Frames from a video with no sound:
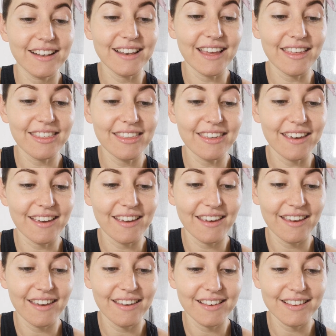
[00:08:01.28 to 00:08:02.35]

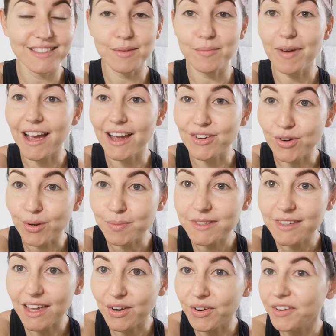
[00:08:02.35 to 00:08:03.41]
nothing some eye
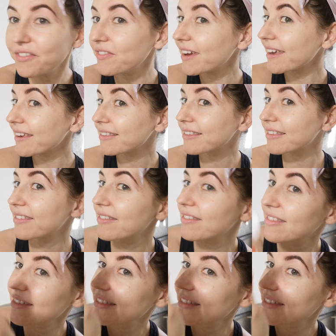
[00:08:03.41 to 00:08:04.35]
drops cannot fix.